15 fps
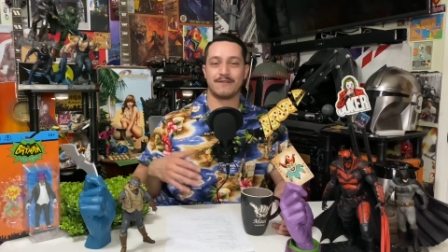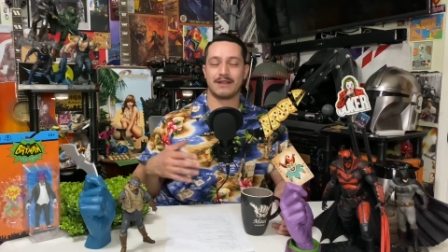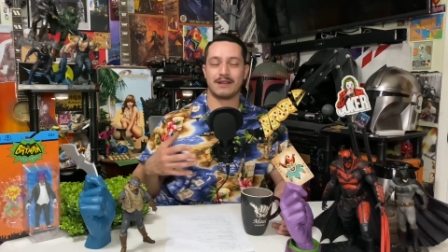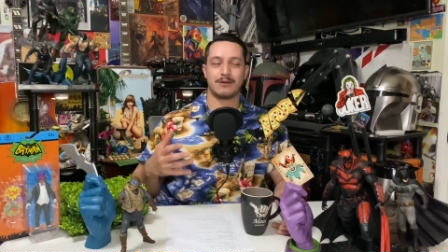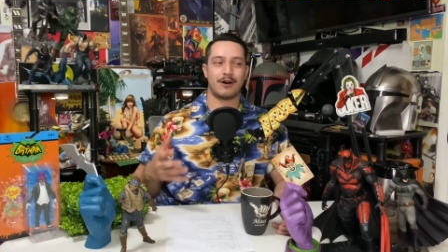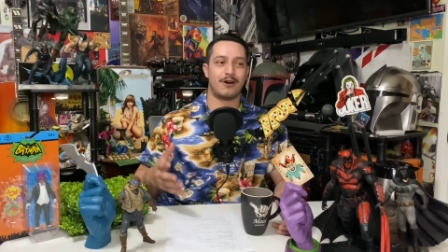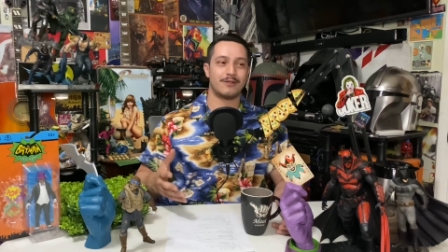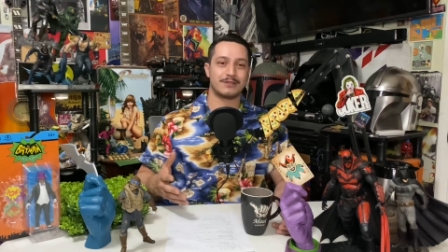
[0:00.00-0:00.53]

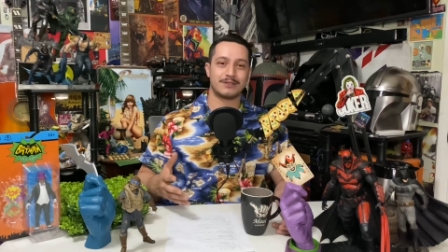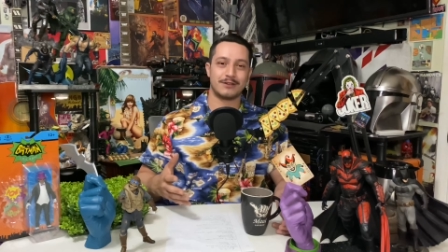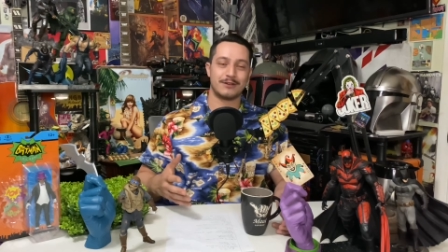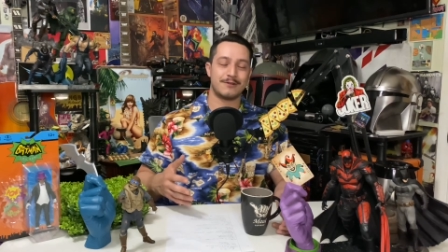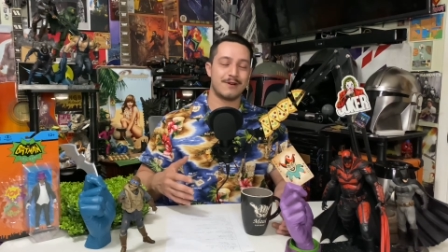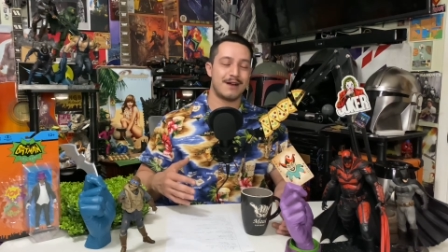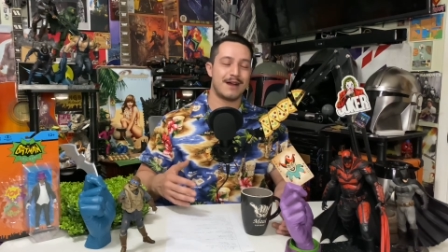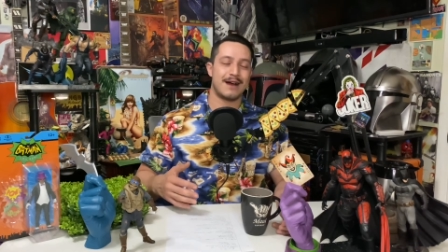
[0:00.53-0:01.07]
And
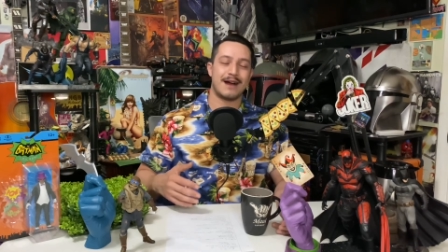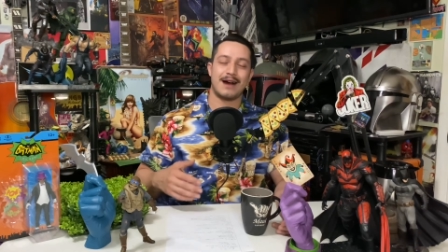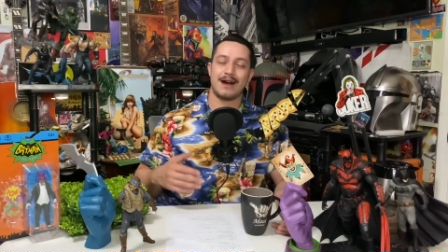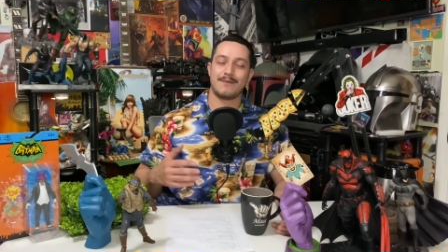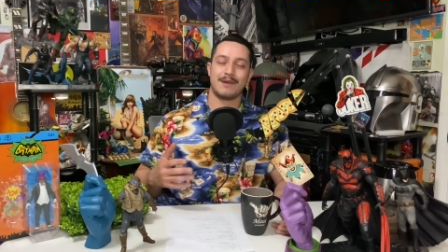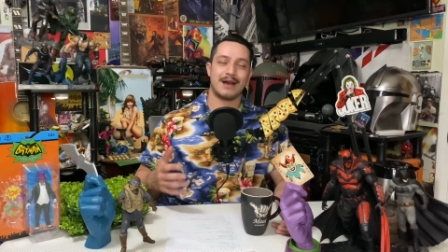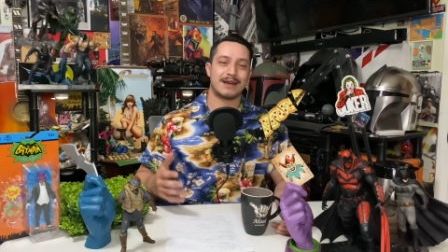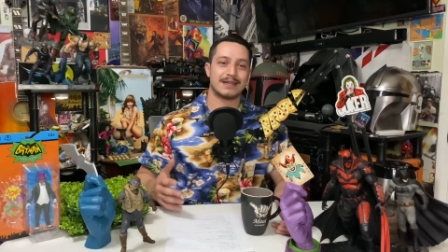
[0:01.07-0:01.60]
also,
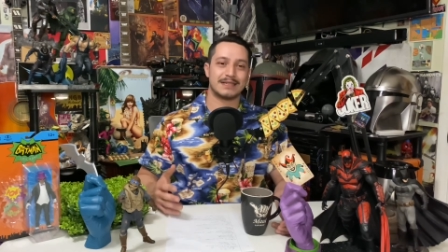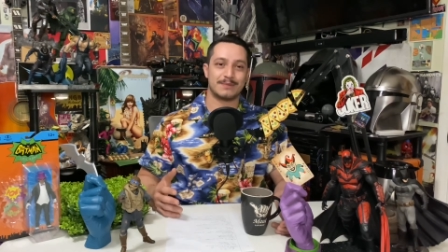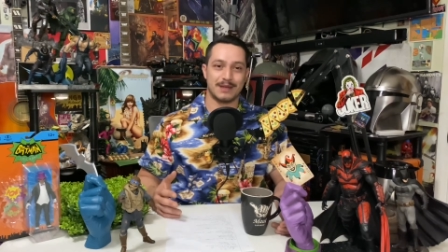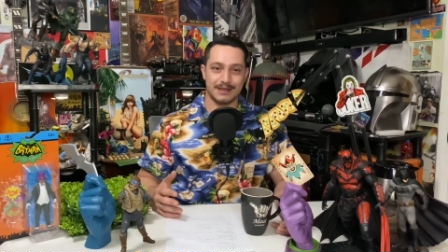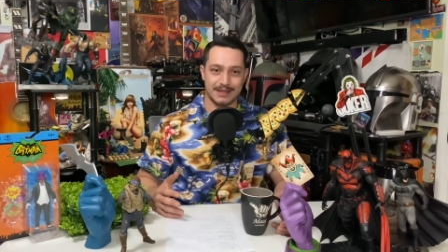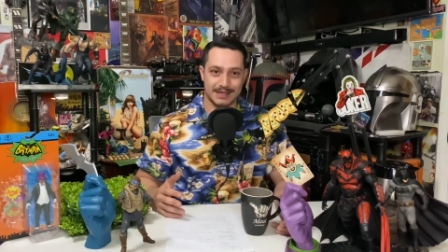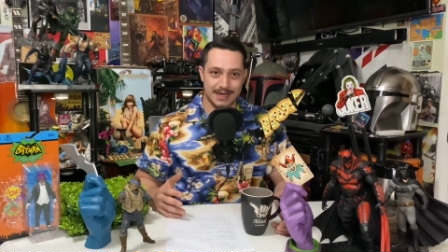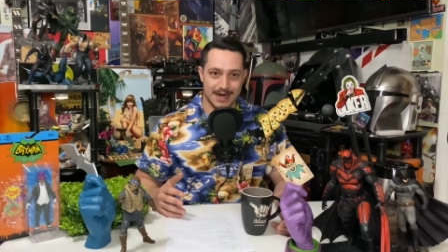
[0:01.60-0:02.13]
I'm not going to
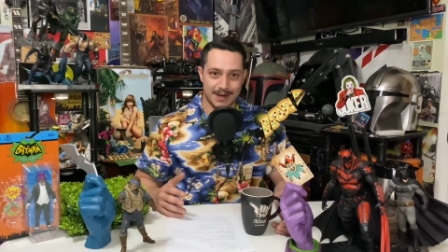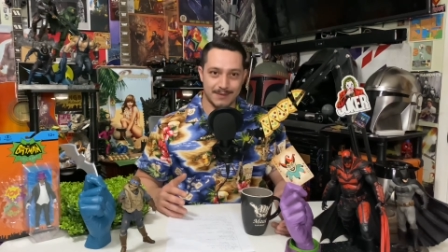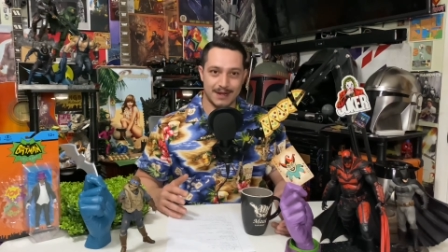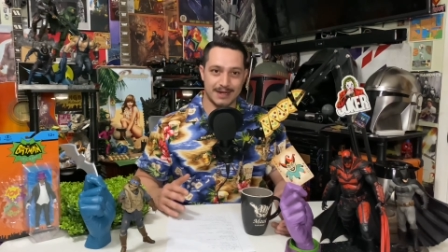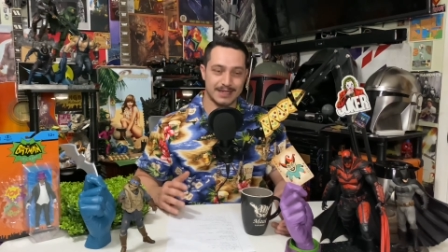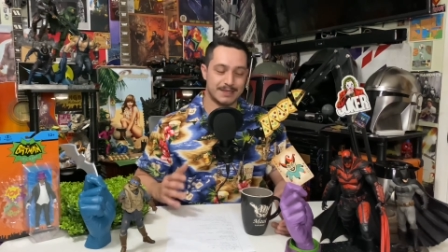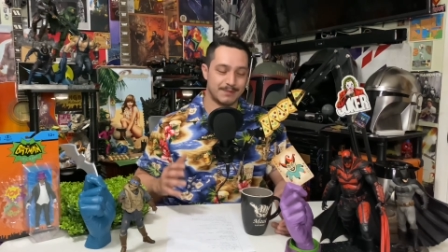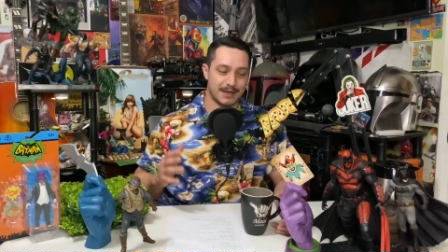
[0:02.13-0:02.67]
spend the time that
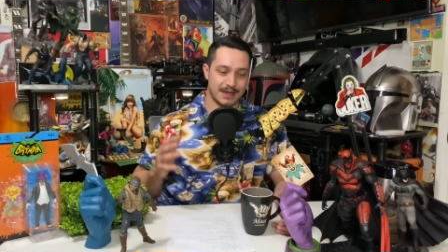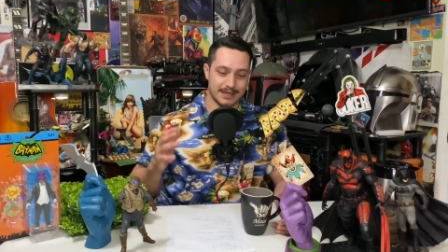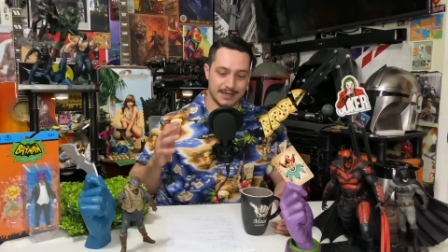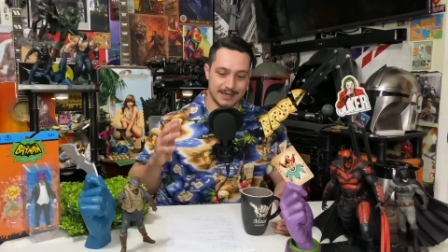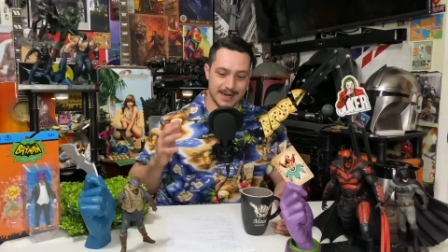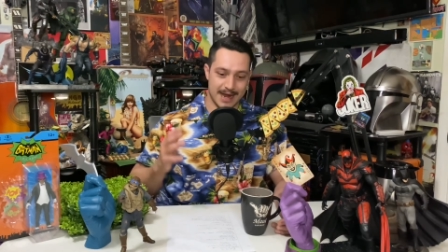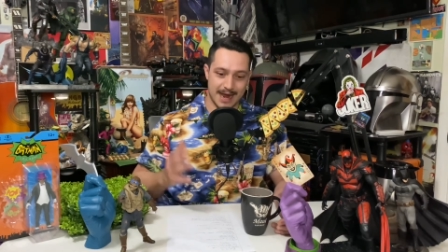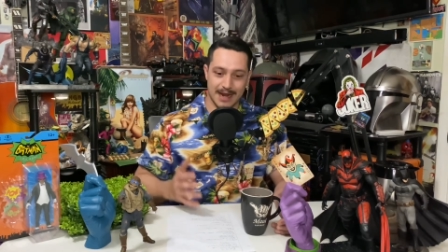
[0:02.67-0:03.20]
I
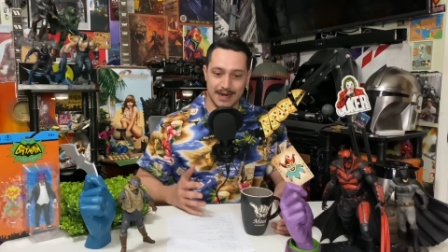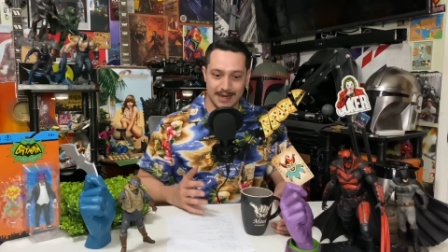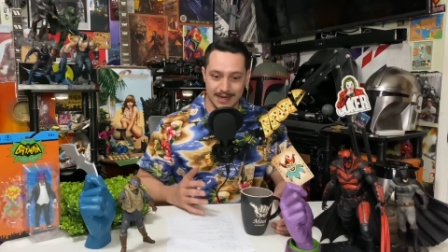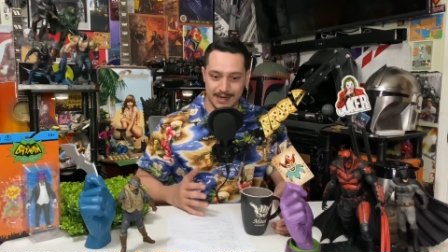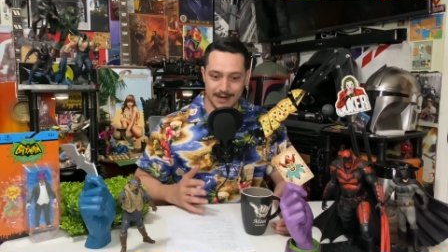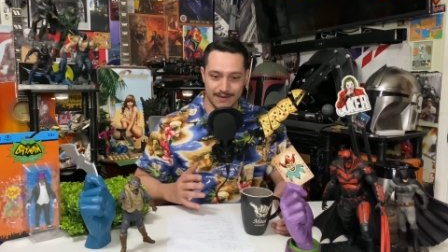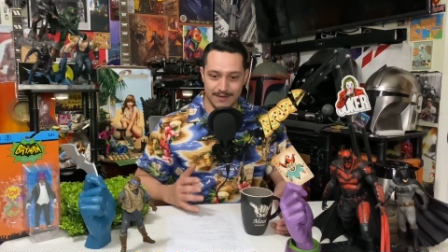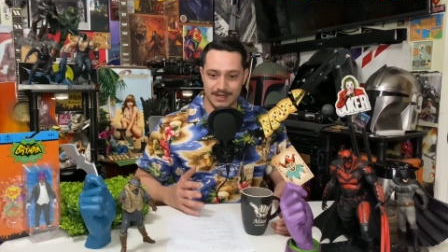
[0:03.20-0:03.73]
spend
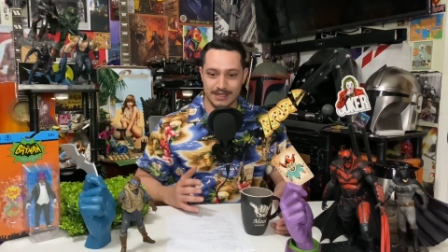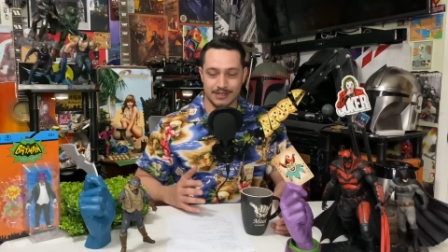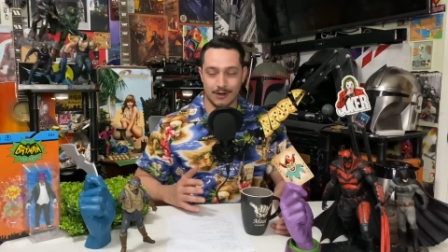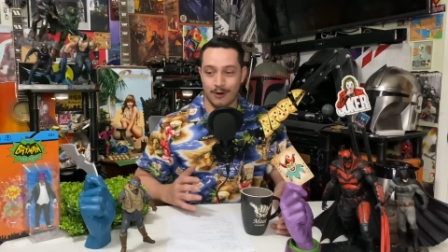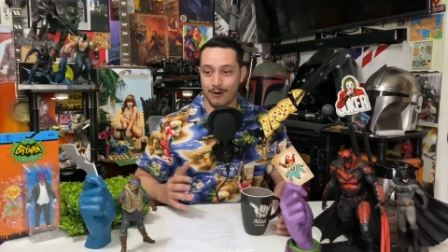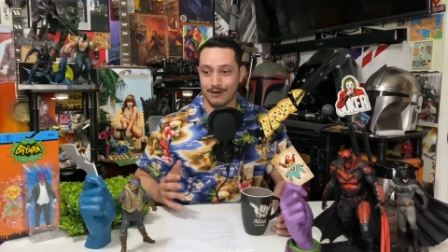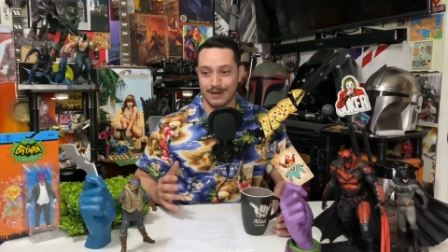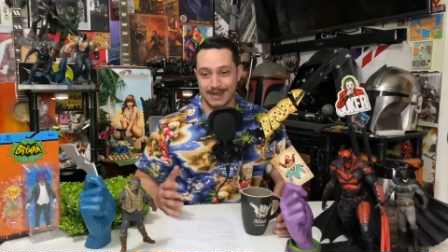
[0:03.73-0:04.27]
editing this
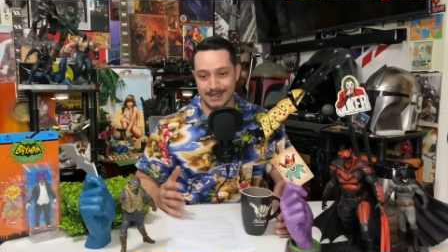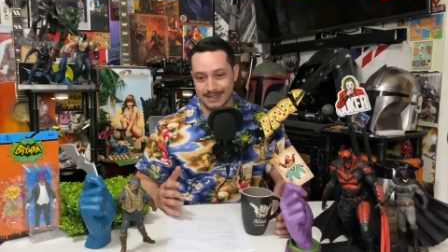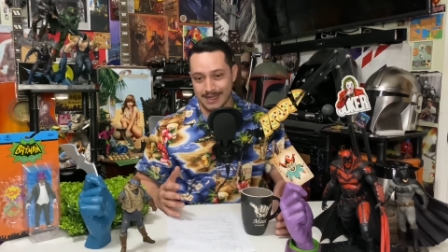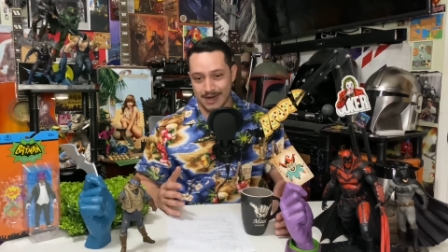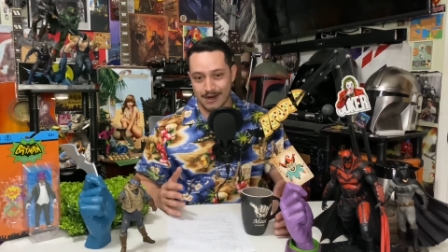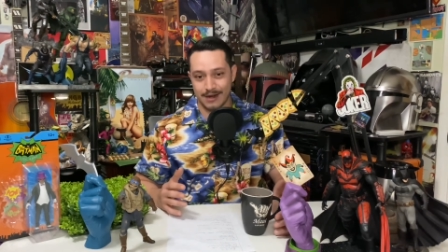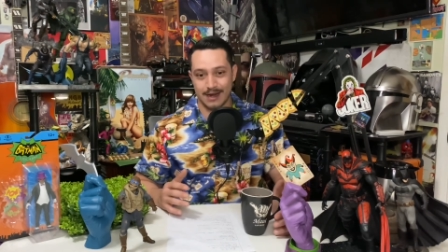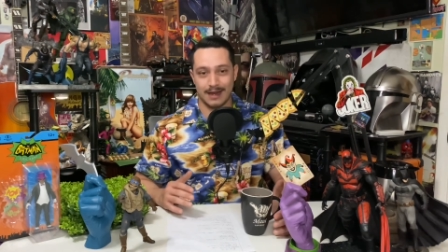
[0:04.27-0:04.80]
all day
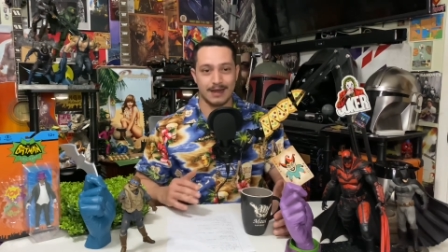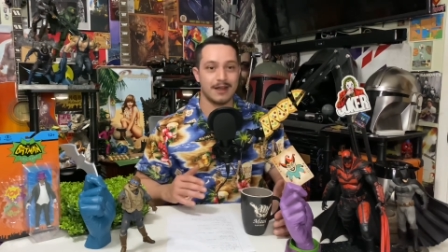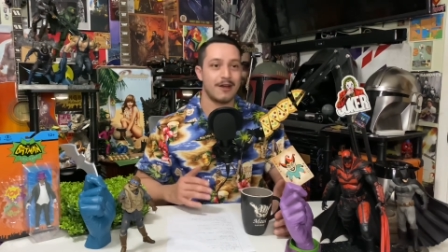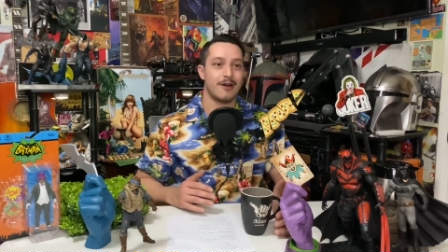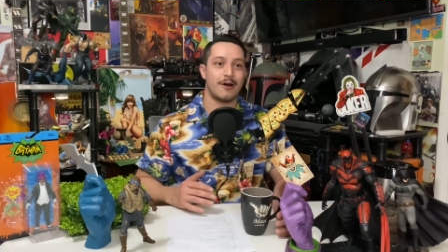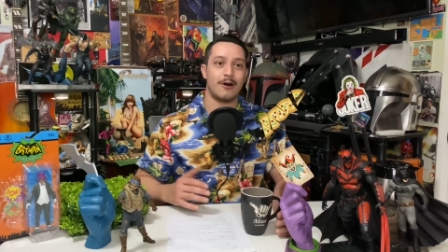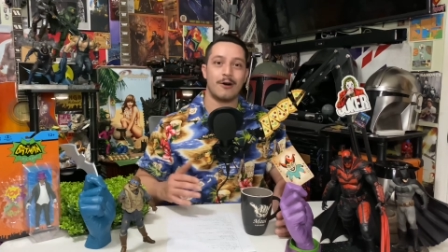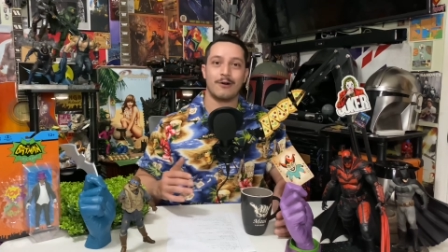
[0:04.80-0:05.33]
Saturday,
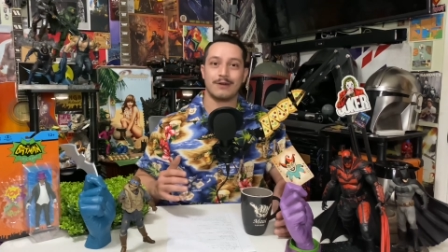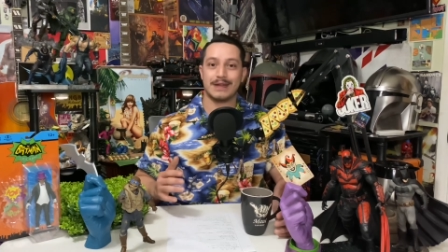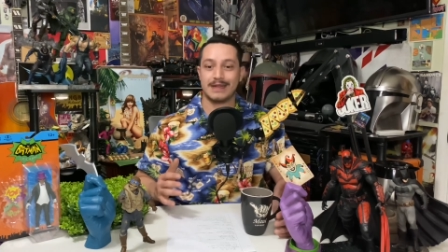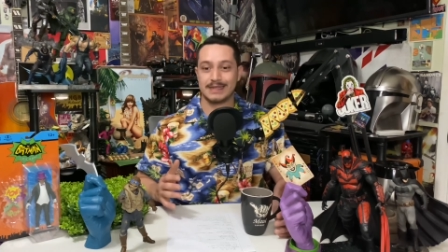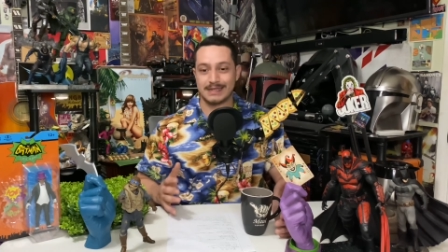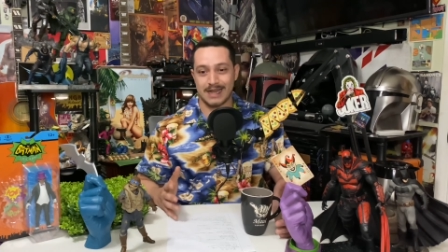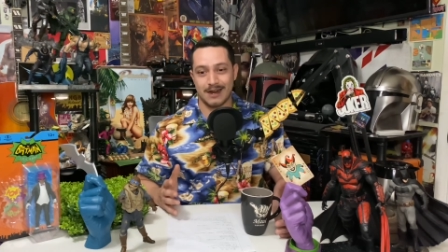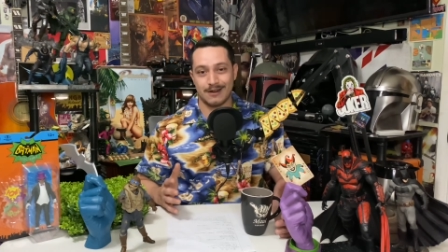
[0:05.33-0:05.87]
all day
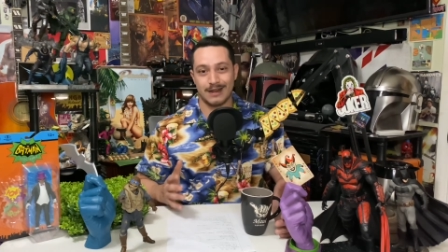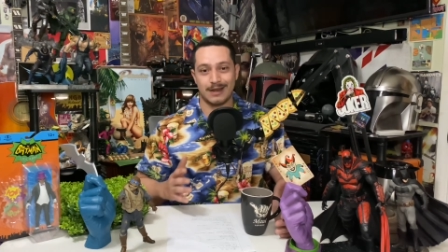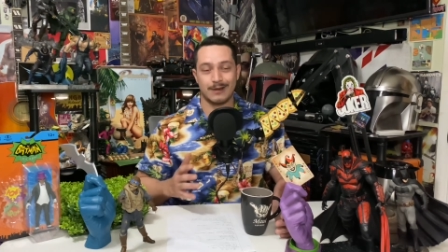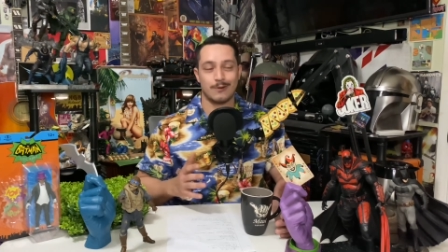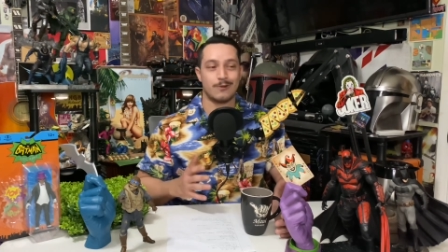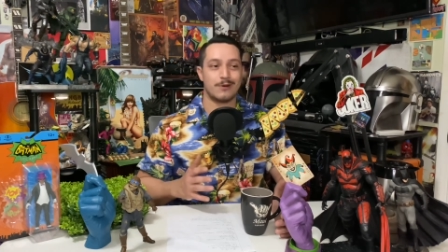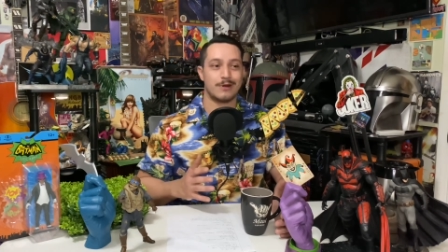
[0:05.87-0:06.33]
Saturday